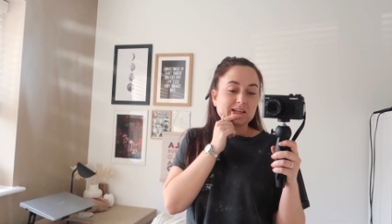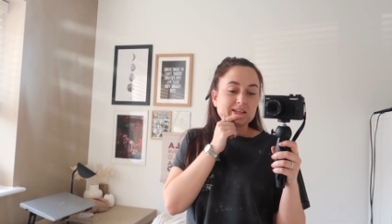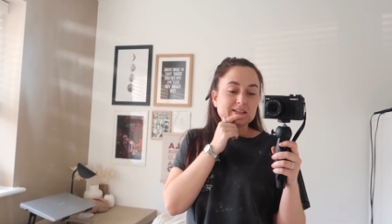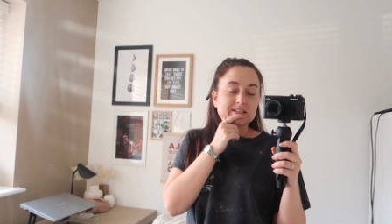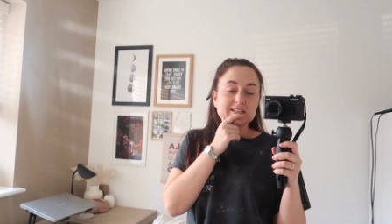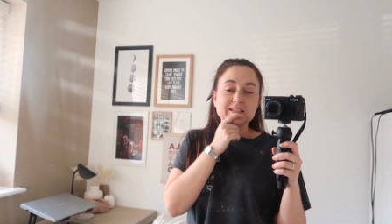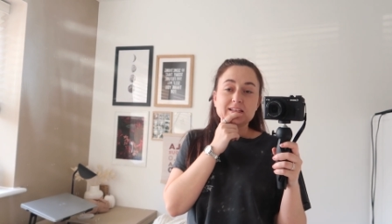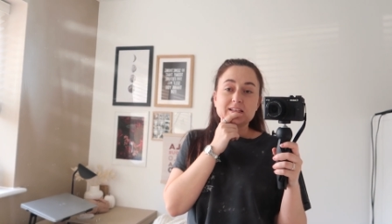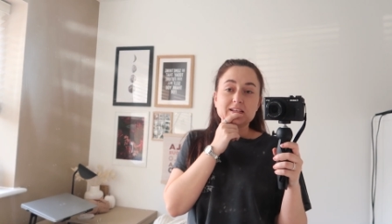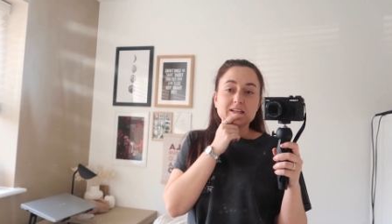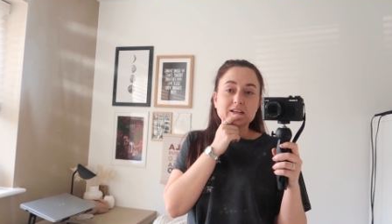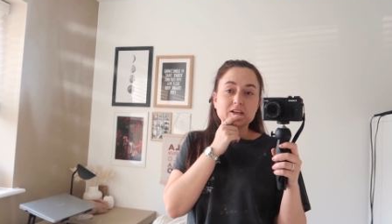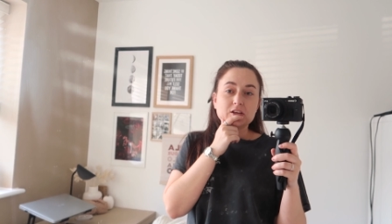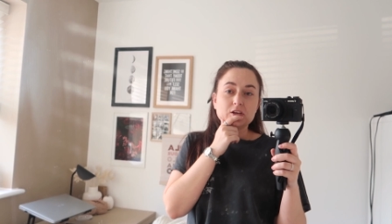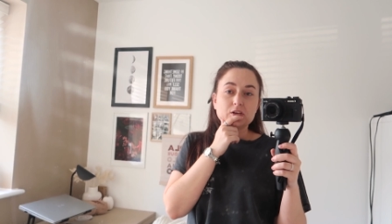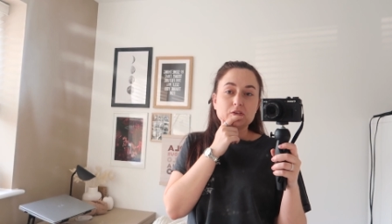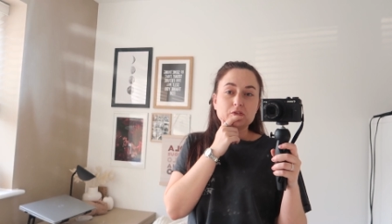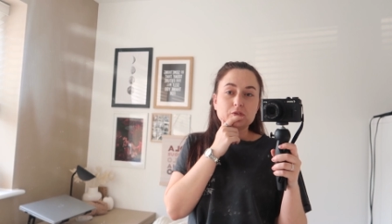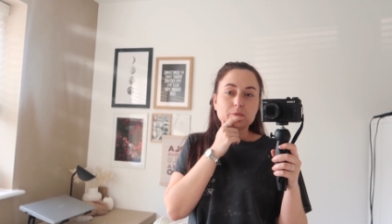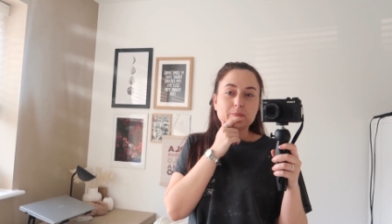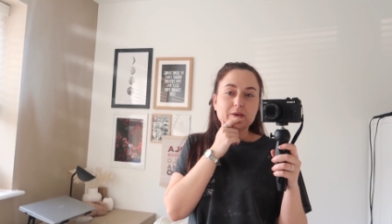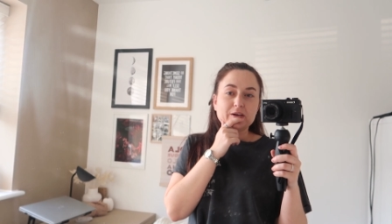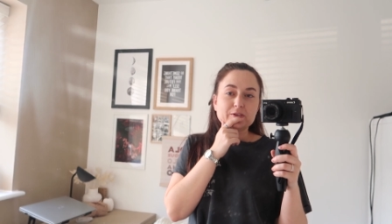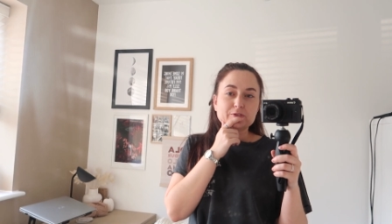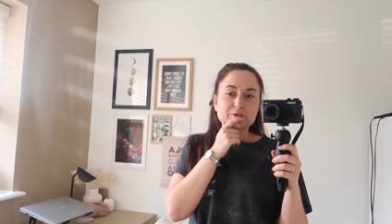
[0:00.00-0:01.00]
sit in a queue
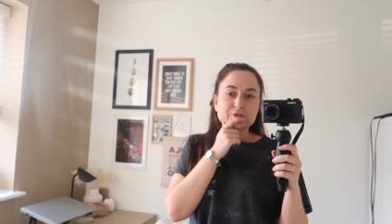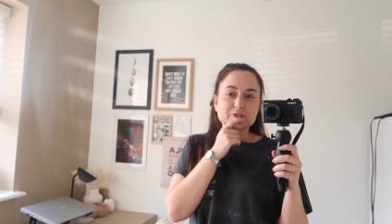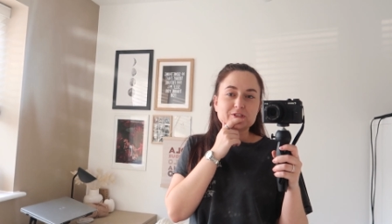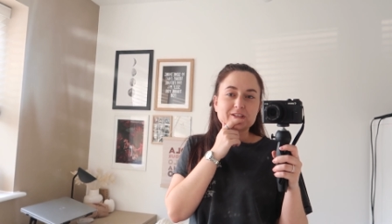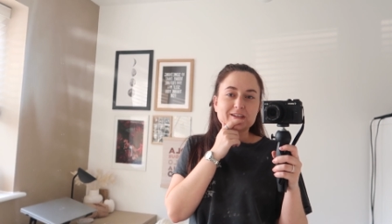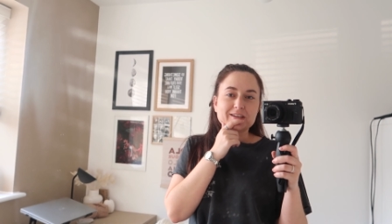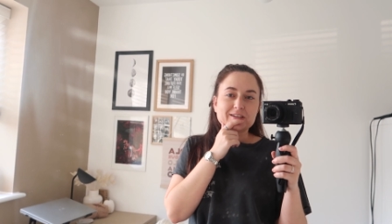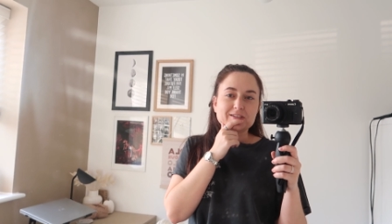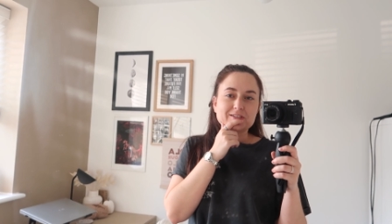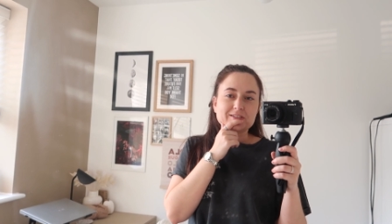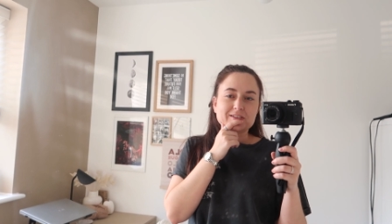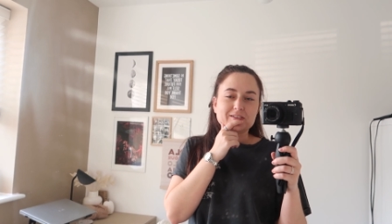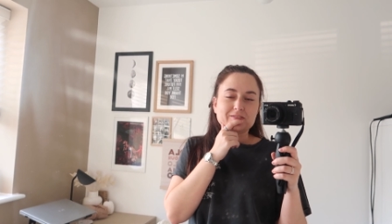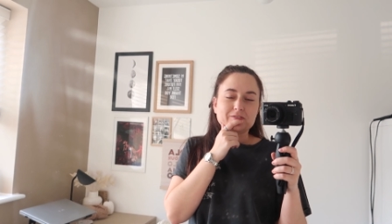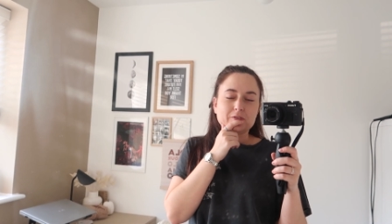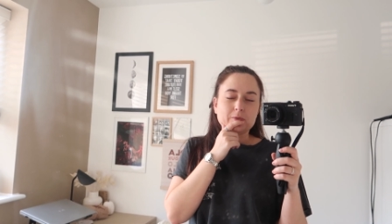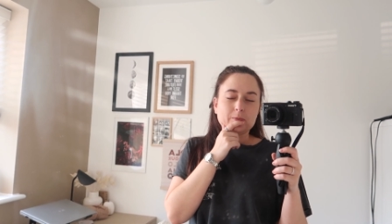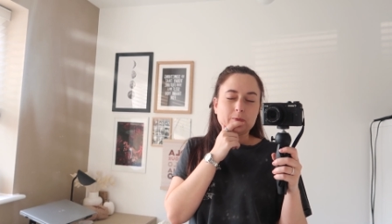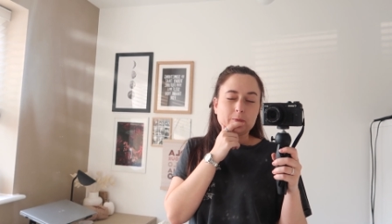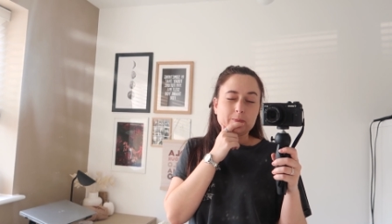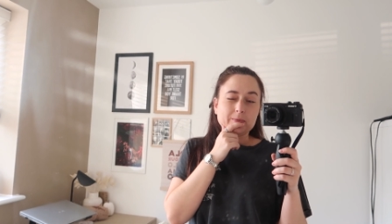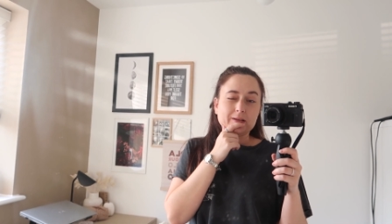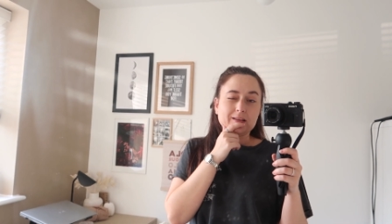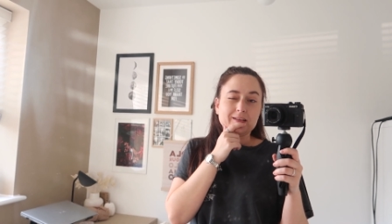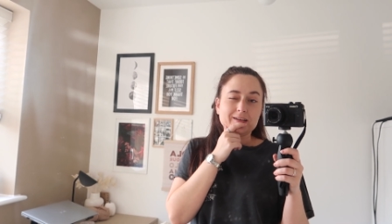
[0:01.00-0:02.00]
for a petrol station for
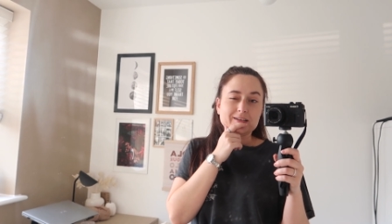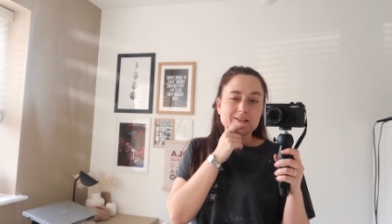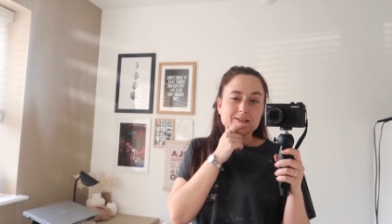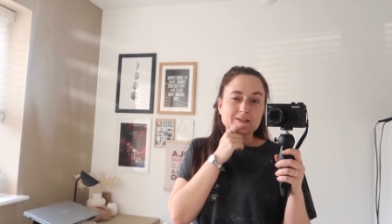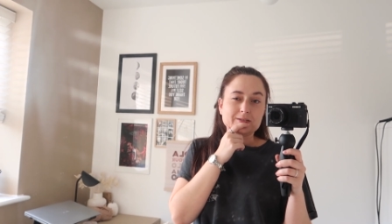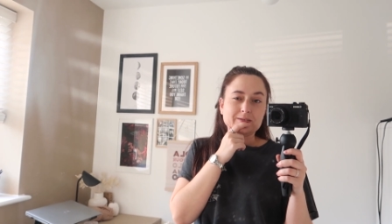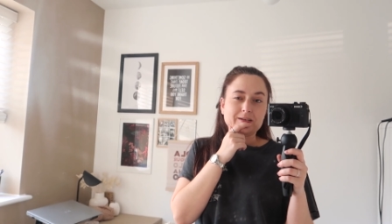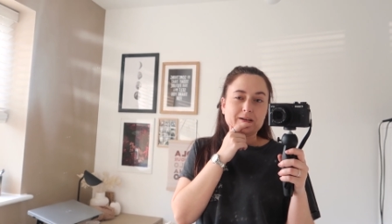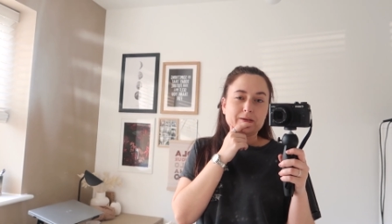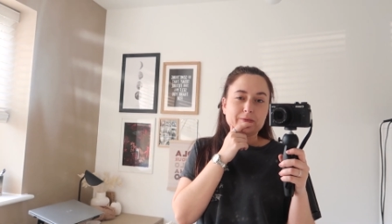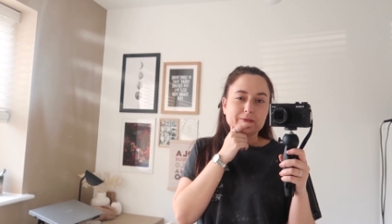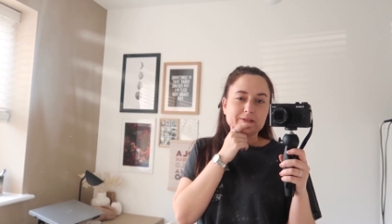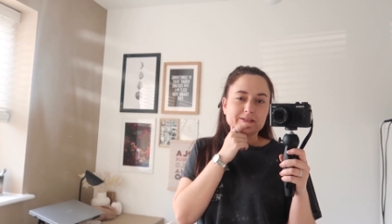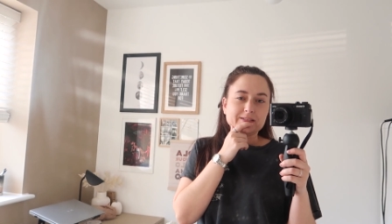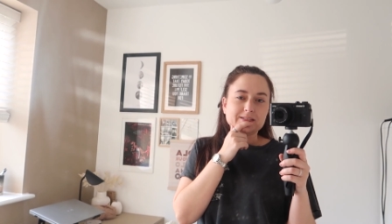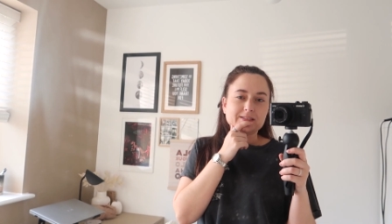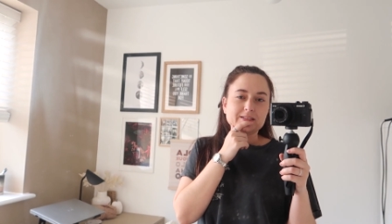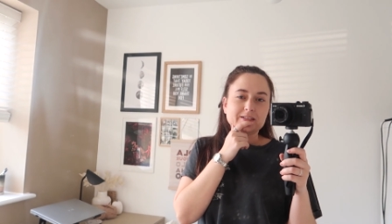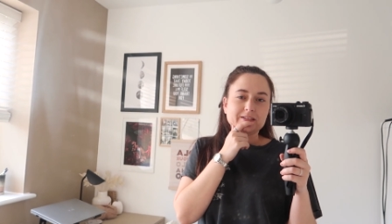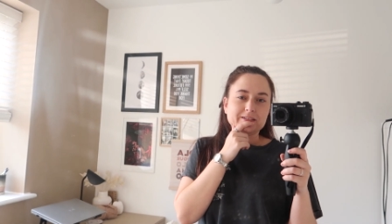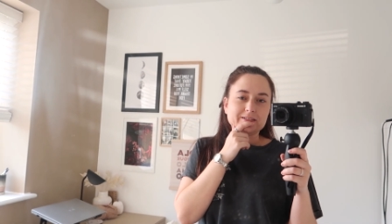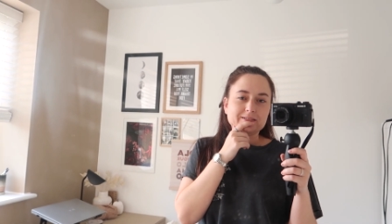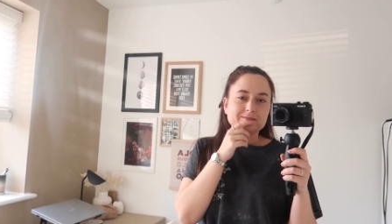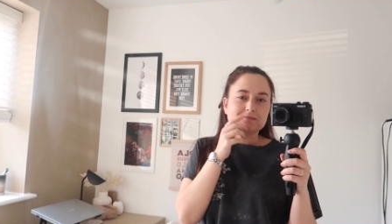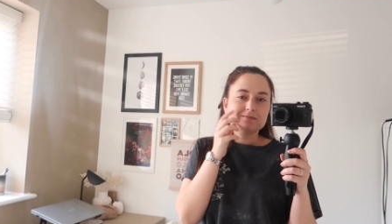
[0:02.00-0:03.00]
probably like two hours,
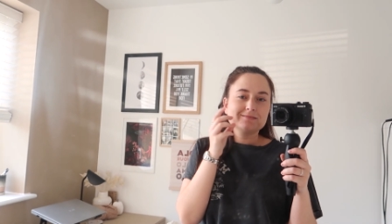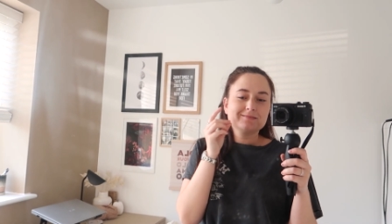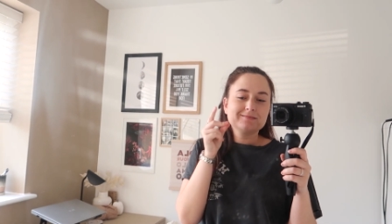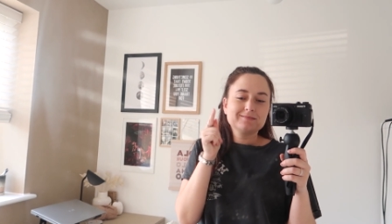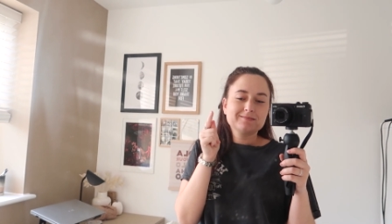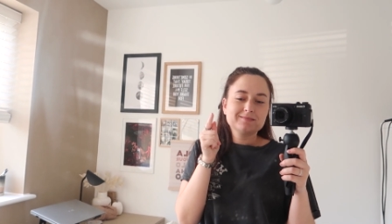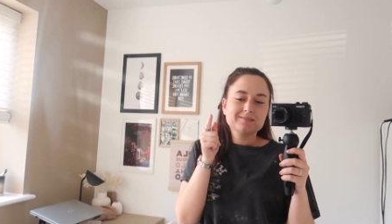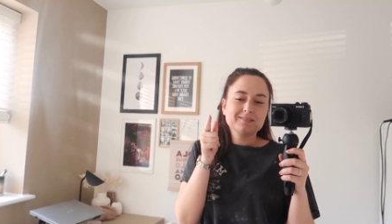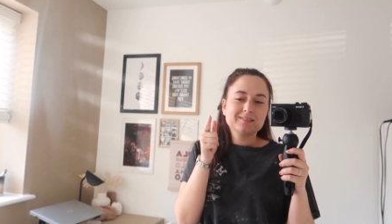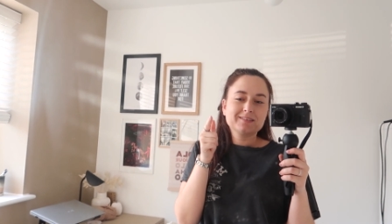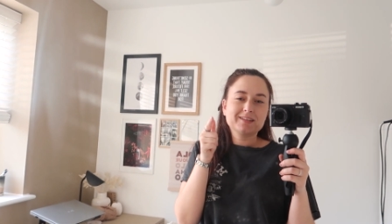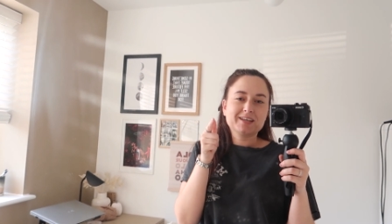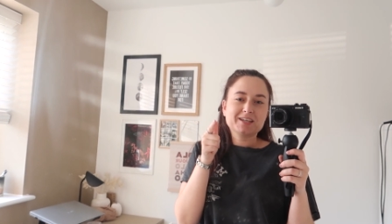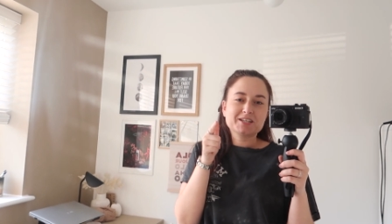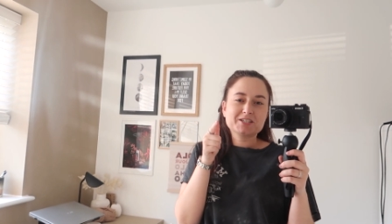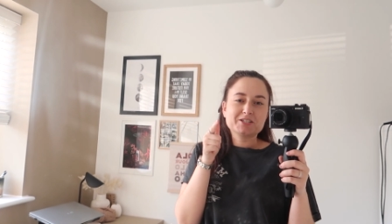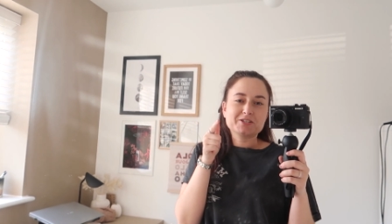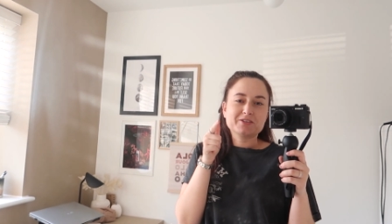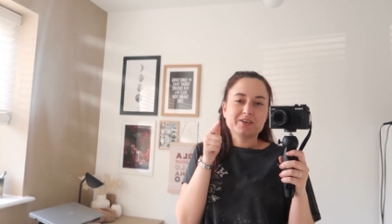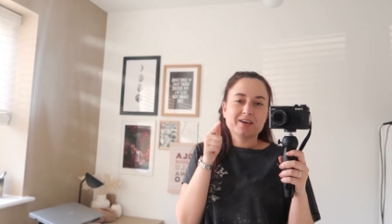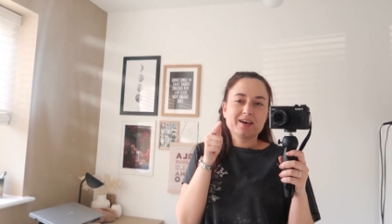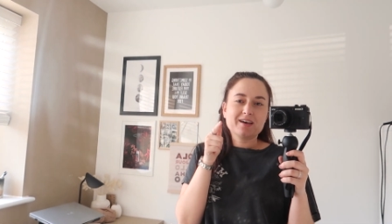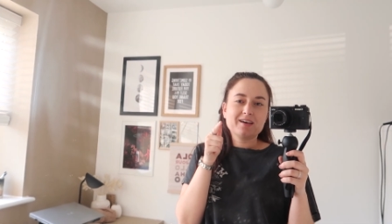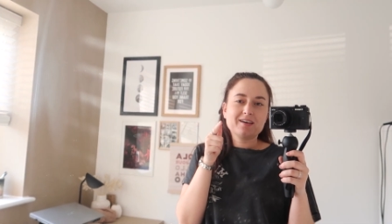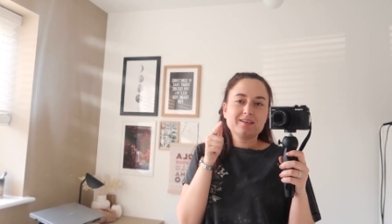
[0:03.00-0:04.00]
so thanks
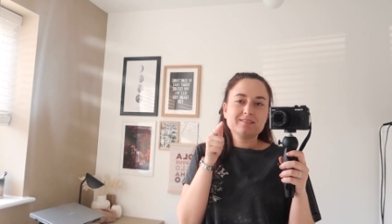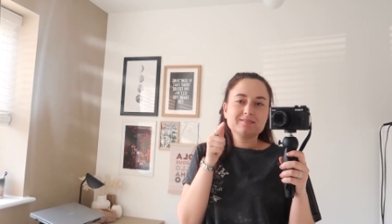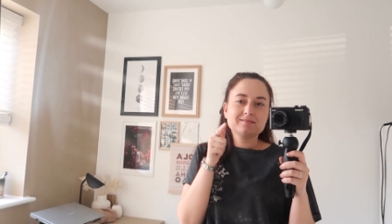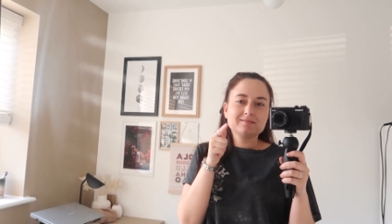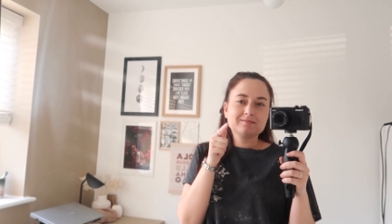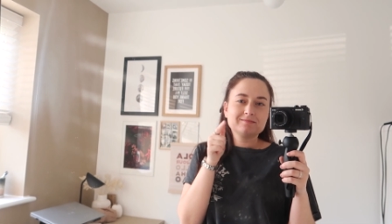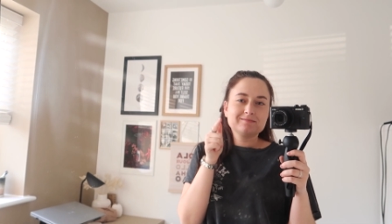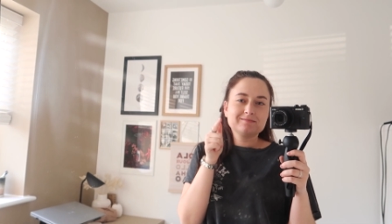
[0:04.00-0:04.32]
U K.